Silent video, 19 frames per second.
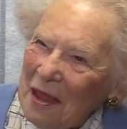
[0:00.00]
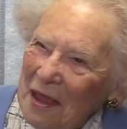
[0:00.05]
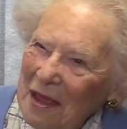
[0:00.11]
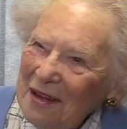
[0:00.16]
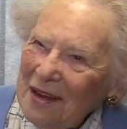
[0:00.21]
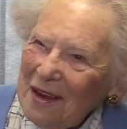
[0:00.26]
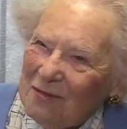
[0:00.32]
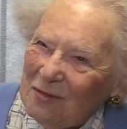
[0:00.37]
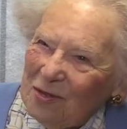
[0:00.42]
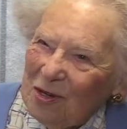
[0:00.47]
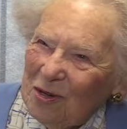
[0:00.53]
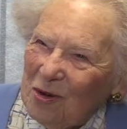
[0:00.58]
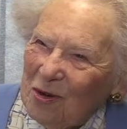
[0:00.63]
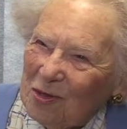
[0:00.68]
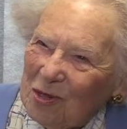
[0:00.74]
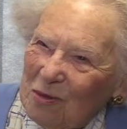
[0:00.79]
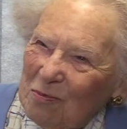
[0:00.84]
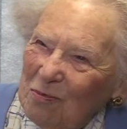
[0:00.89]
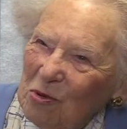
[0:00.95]
And I've
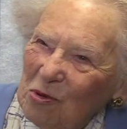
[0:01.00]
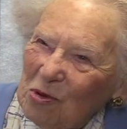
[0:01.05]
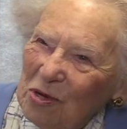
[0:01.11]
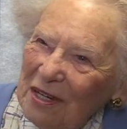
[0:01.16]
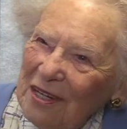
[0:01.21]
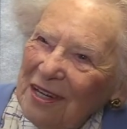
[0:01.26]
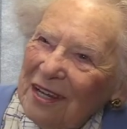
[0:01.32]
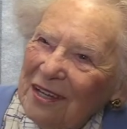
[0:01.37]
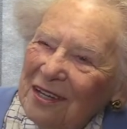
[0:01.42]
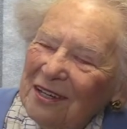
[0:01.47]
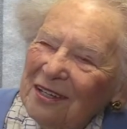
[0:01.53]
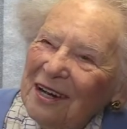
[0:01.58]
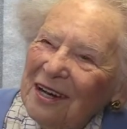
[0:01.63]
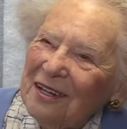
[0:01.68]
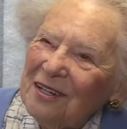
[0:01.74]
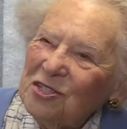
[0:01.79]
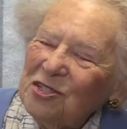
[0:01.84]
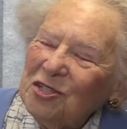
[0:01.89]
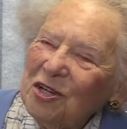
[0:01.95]
got the book in here, and
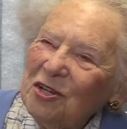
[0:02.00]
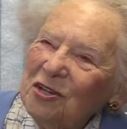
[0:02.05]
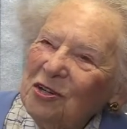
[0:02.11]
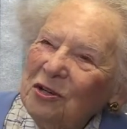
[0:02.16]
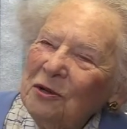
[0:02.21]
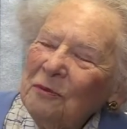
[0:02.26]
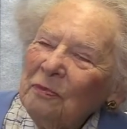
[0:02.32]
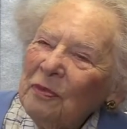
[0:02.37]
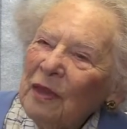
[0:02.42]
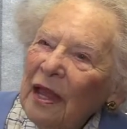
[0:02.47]
I'll show you.